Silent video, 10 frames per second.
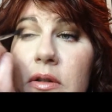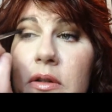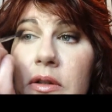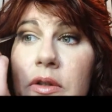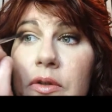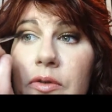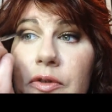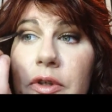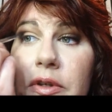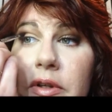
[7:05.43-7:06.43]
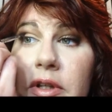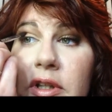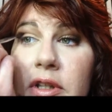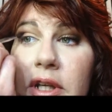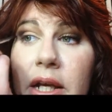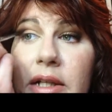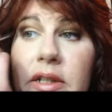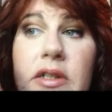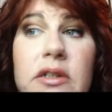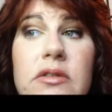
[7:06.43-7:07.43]
no further than
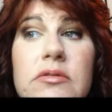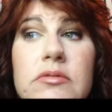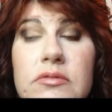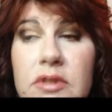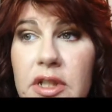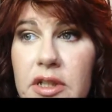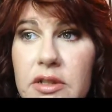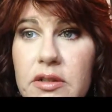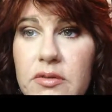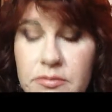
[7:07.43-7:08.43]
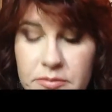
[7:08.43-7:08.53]
that, and